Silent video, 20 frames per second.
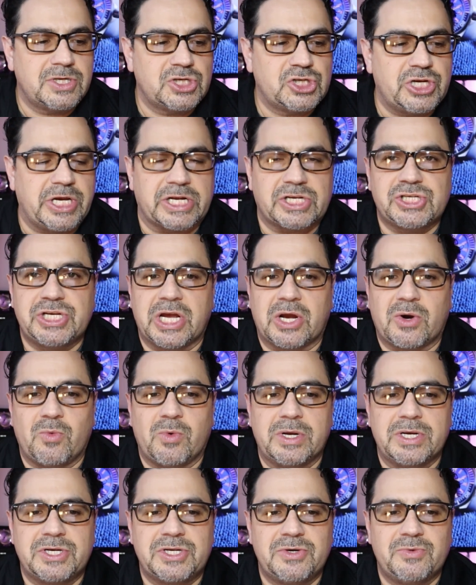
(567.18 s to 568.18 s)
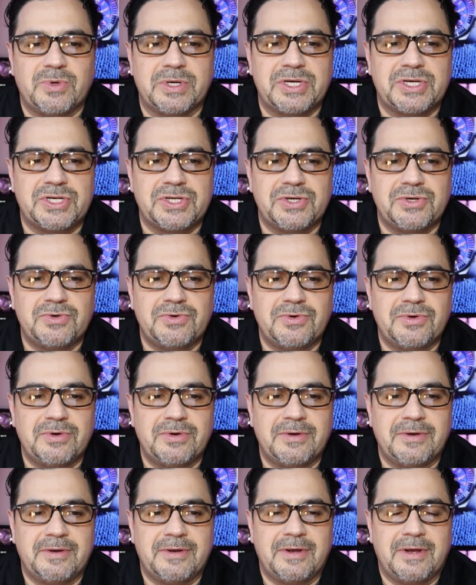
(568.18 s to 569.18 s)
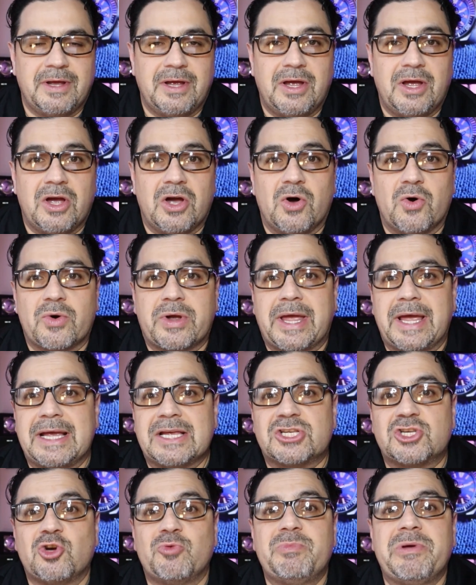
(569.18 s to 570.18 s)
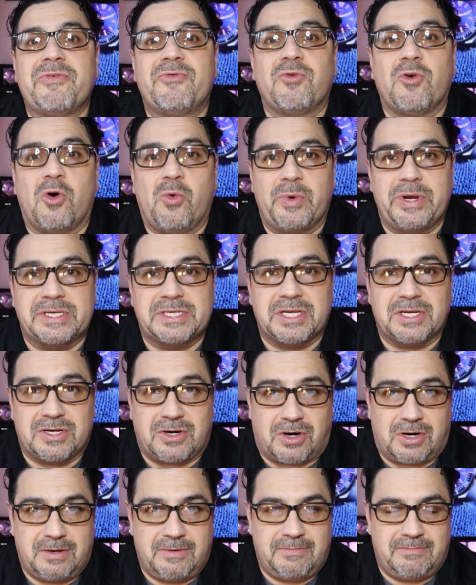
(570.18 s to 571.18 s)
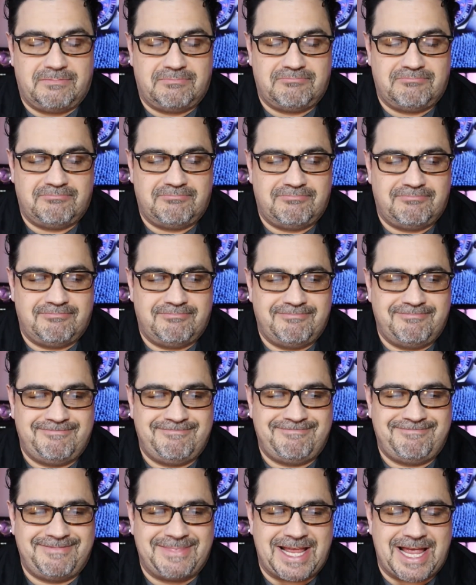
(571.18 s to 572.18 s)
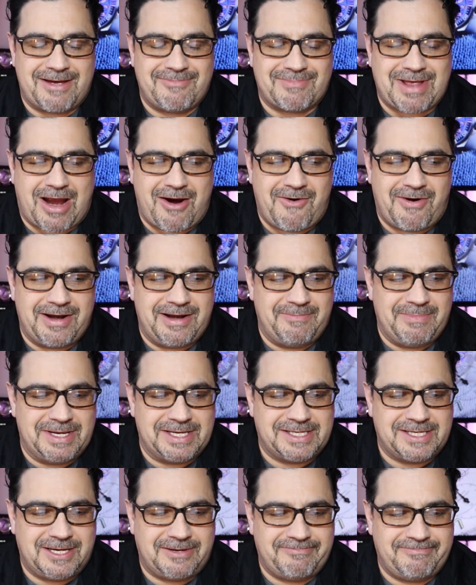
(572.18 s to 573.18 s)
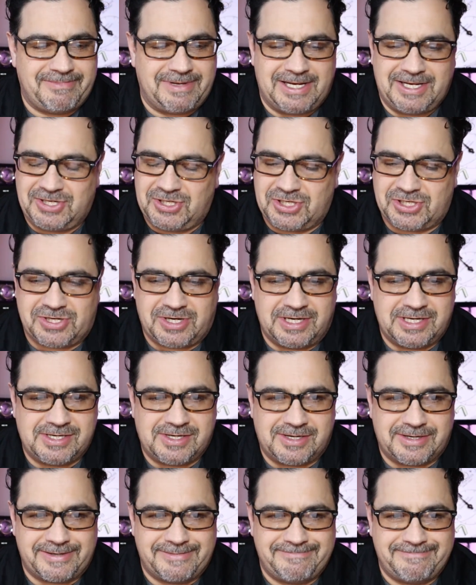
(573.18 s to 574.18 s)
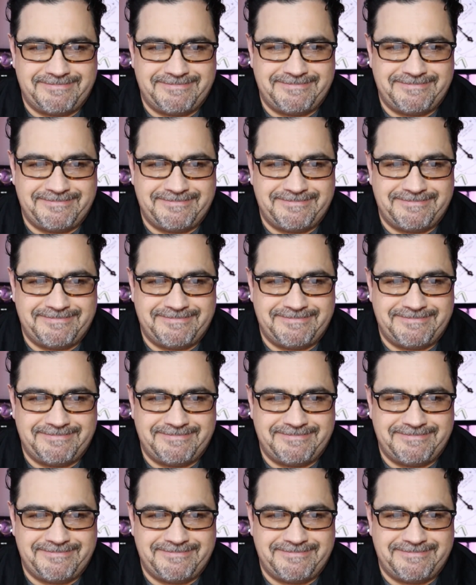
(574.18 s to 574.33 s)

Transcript: Check, check, 1 2 1 2. Okay, so before we start, yeah, I already messed up and I just started talking.